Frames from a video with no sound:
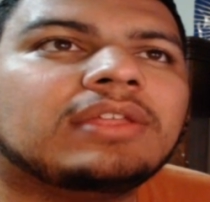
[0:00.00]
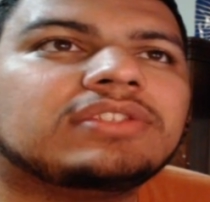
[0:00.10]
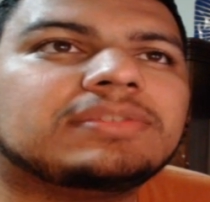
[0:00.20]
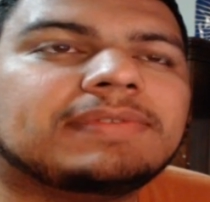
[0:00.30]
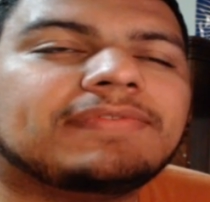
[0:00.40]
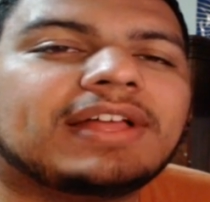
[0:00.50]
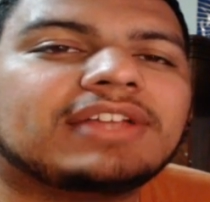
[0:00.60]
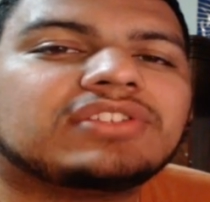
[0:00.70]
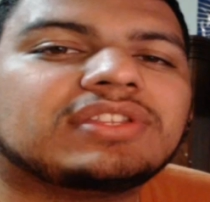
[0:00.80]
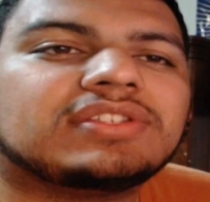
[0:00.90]
to be
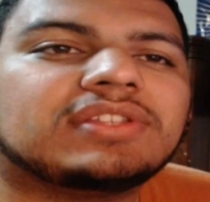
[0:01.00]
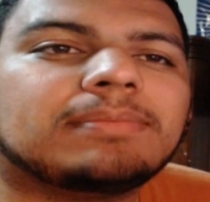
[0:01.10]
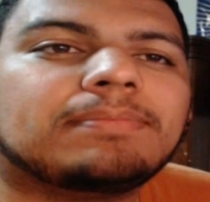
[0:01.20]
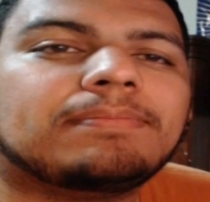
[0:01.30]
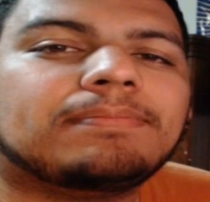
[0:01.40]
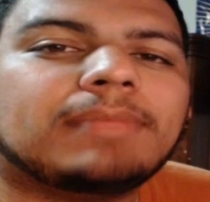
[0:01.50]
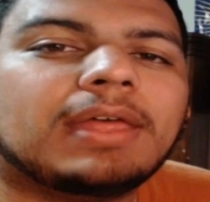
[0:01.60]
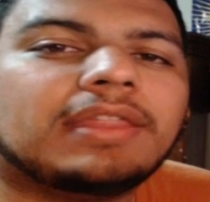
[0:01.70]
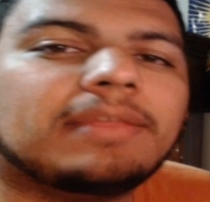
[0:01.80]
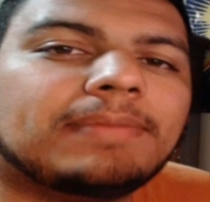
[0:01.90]
flashed into
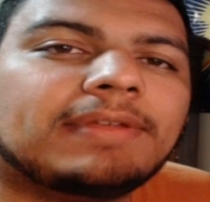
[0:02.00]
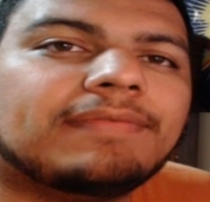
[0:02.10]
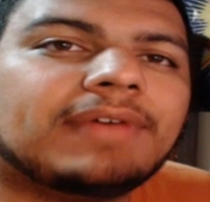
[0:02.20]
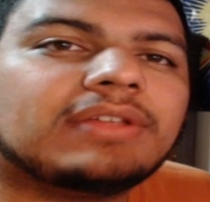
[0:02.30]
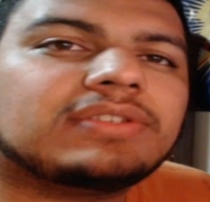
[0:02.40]
the pit file.